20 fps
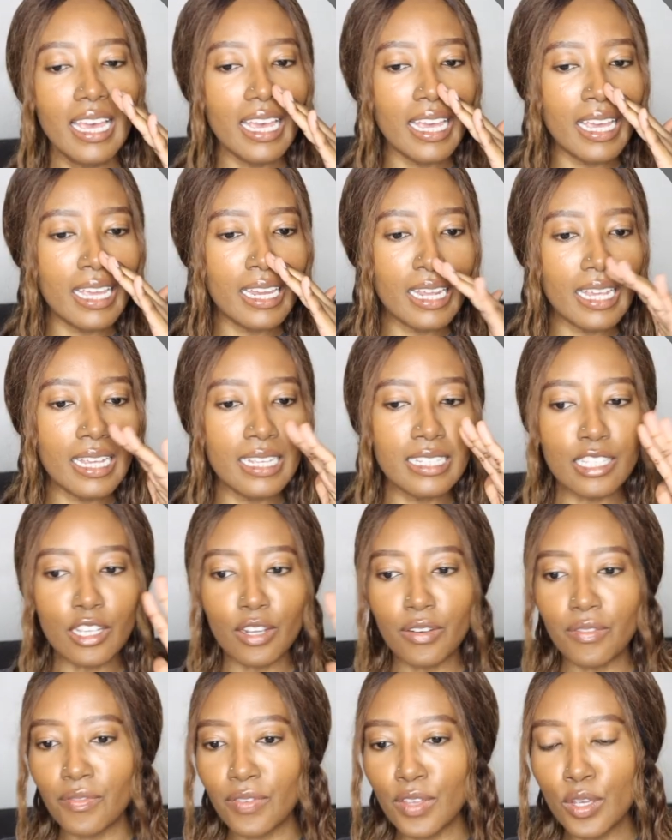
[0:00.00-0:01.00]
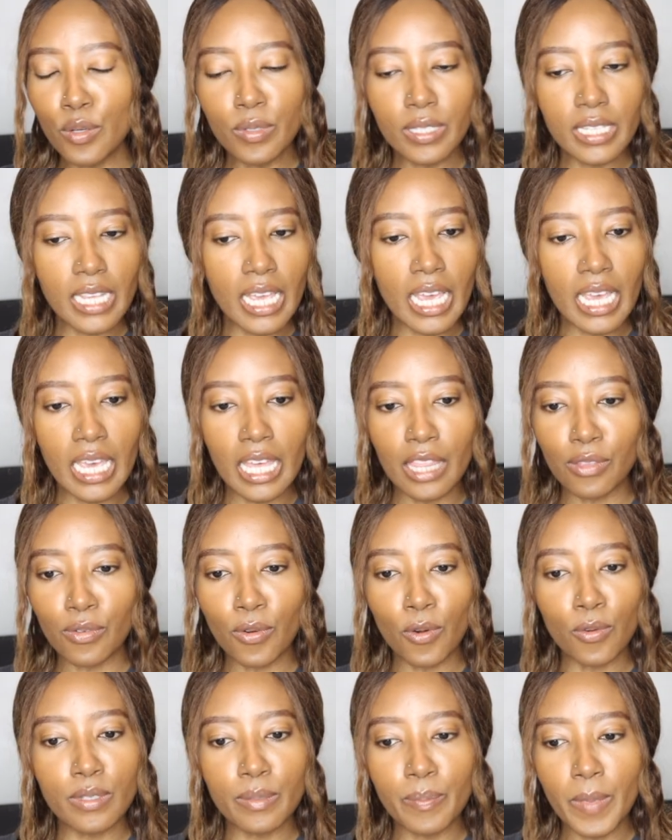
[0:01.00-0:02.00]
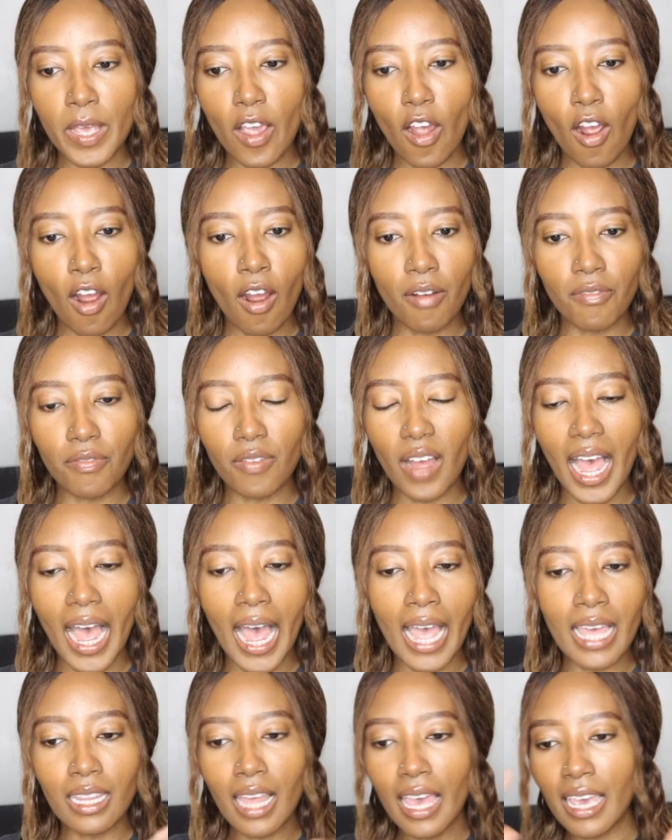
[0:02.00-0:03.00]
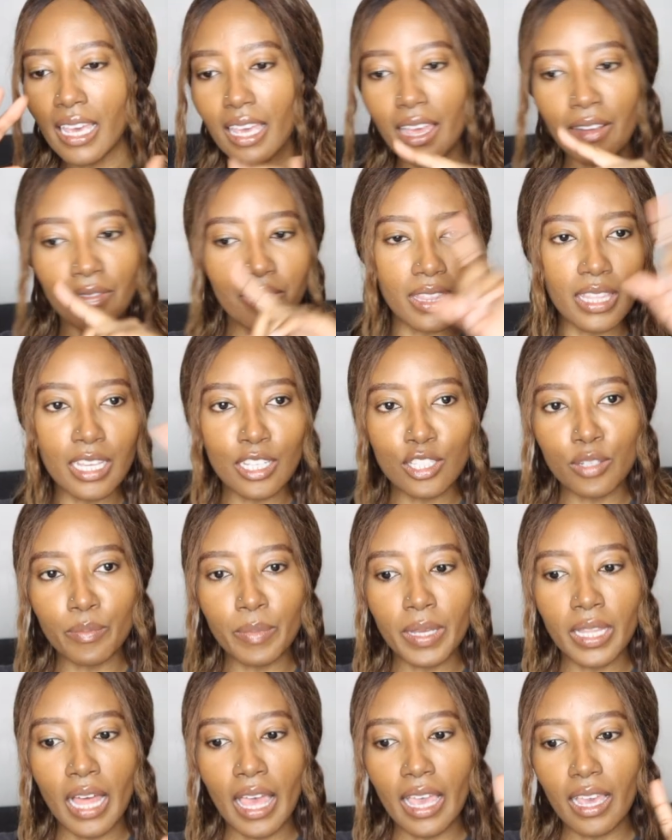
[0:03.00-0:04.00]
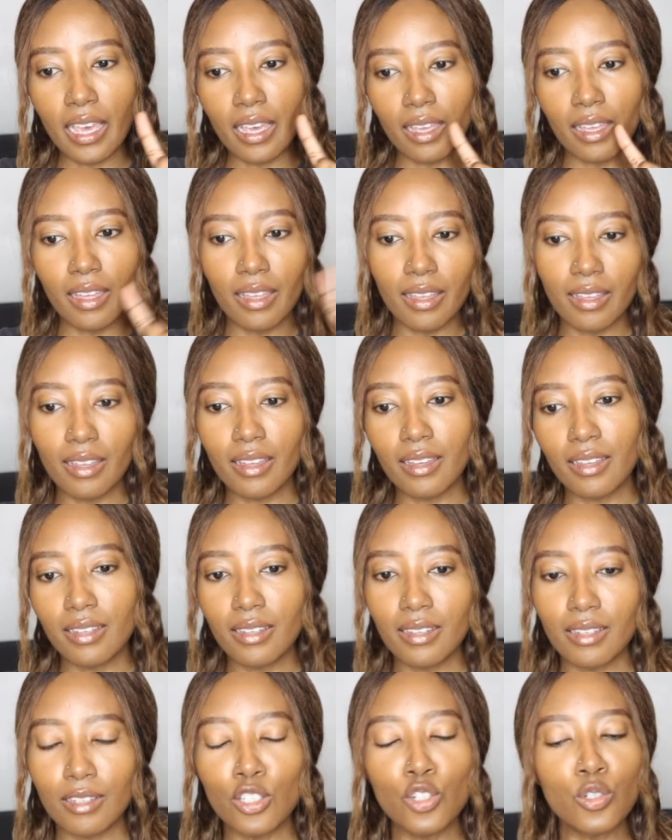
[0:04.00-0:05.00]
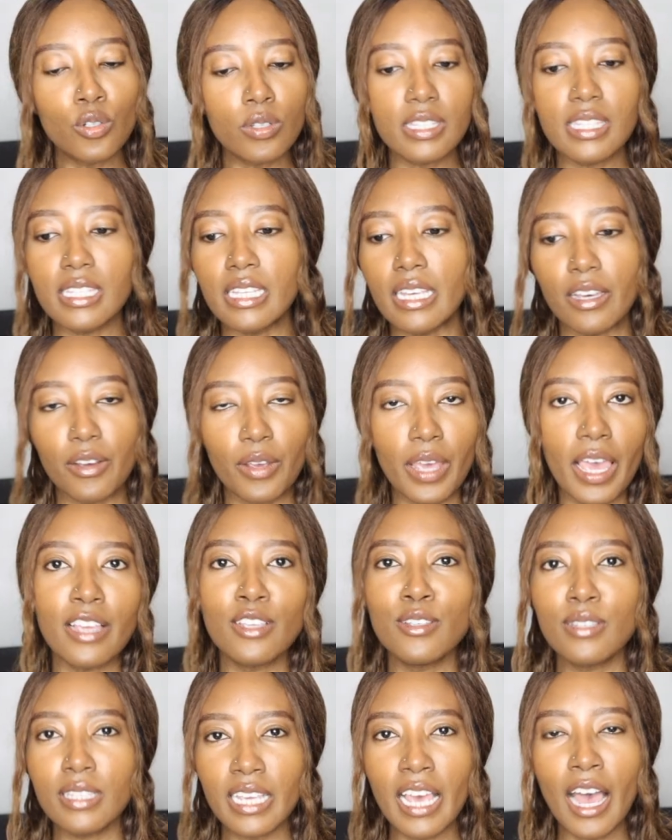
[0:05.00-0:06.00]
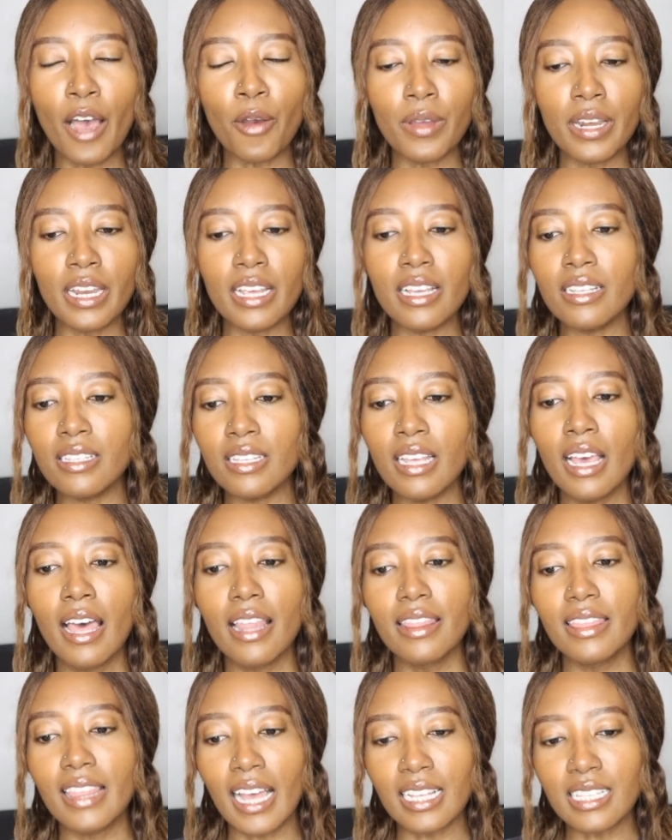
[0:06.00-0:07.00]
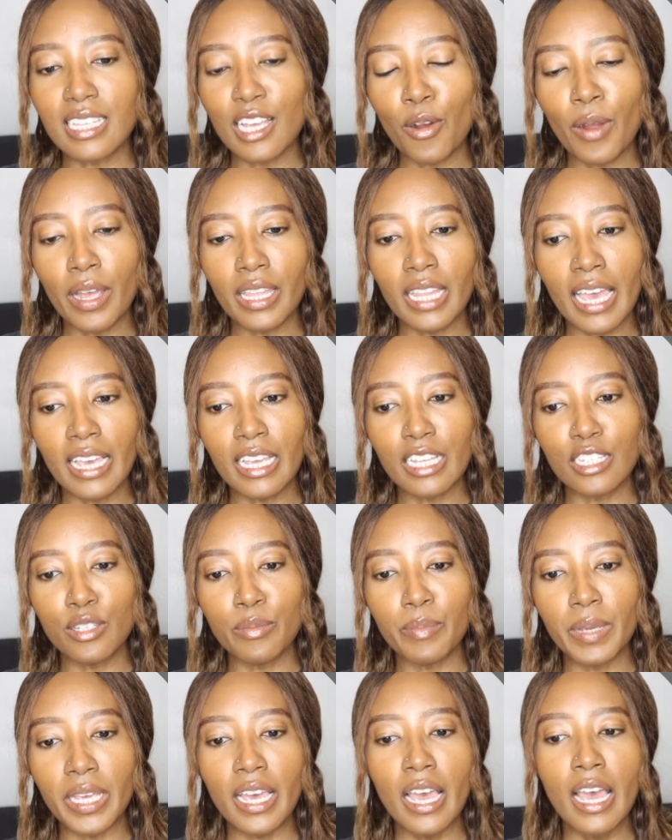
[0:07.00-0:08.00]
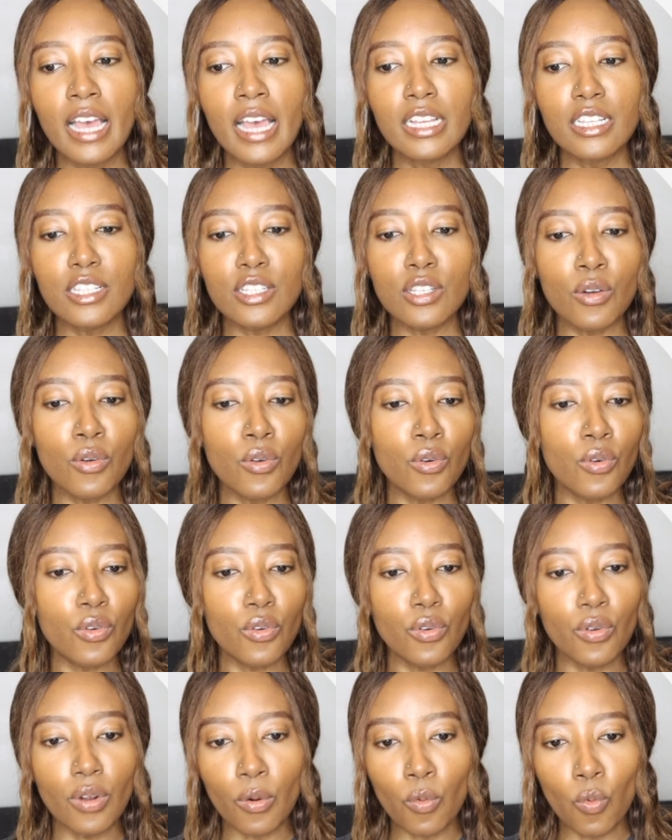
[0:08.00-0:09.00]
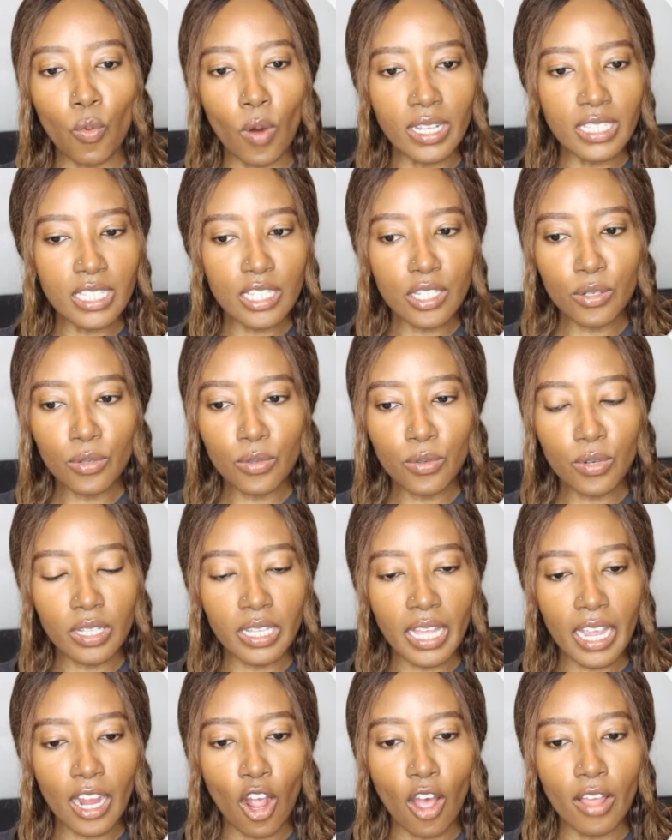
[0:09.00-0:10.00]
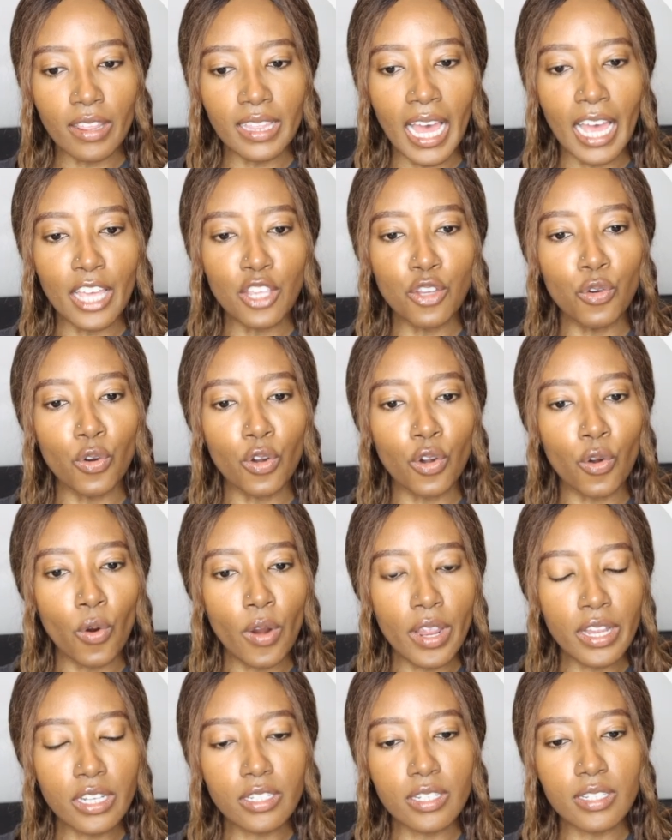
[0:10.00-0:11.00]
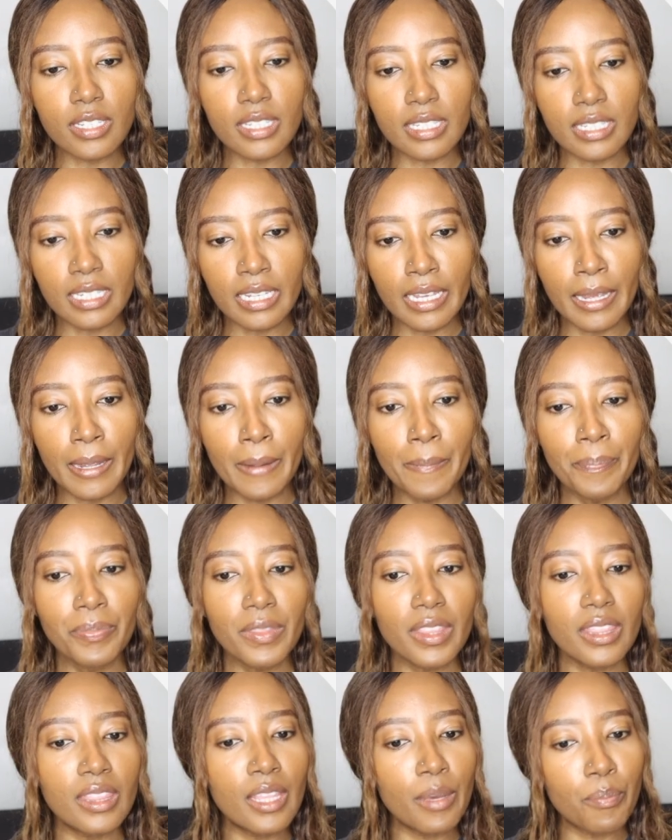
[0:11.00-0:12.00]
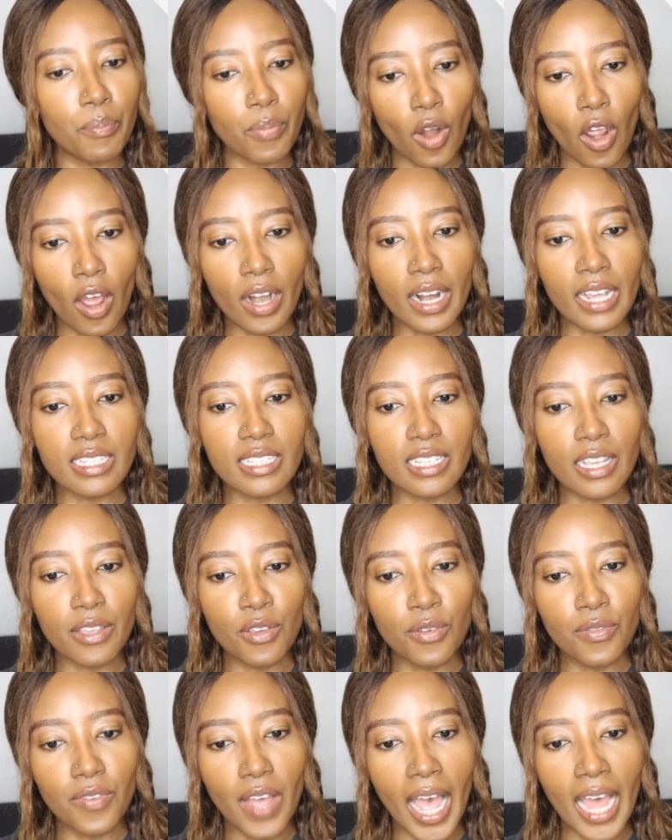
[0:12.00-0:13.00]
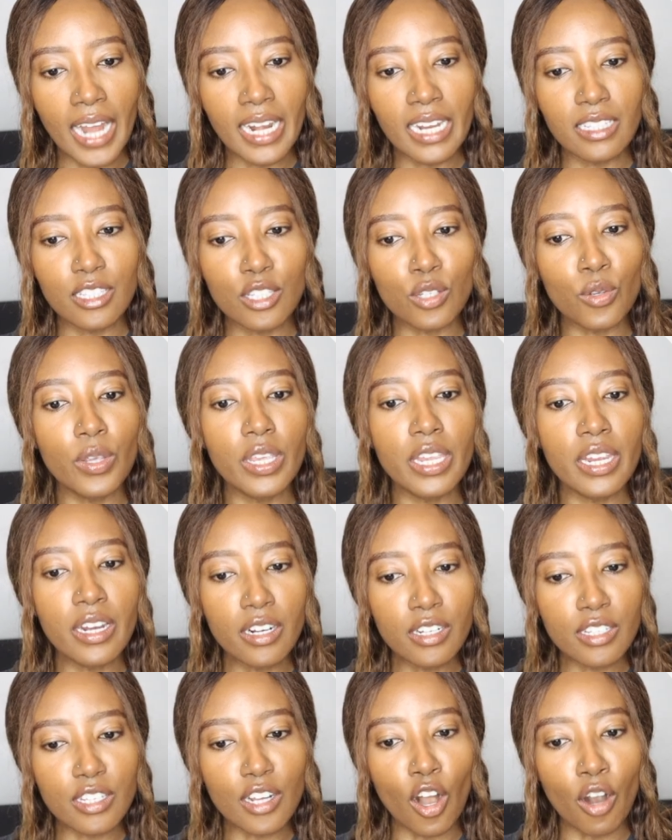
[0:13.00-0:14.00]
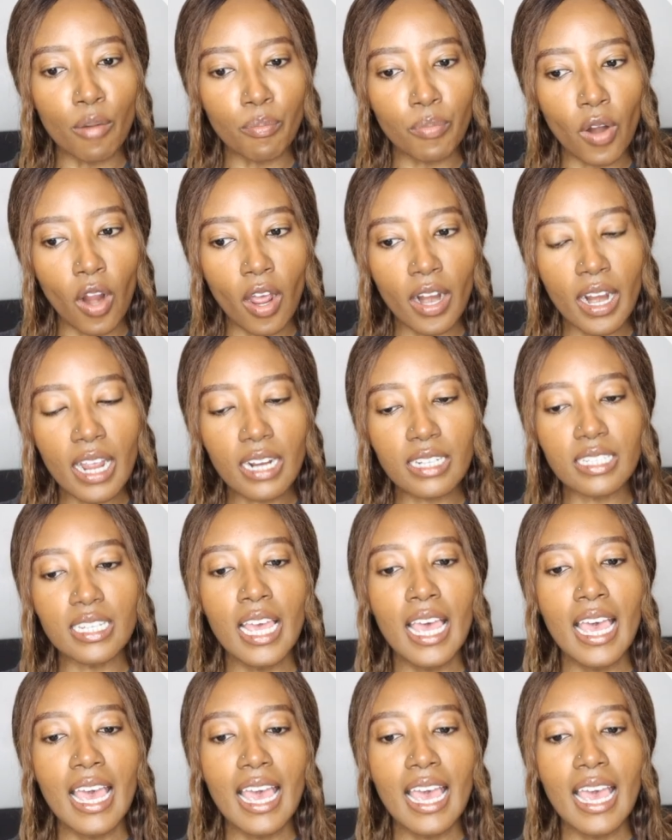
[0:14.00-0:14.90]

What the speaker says: It is confusing. It throws me off. I like everything to be like, you'll see. Okay, you see how it is? That's how I like it to be. So once you click on that, you're going to see the products that you've added. So here's our product.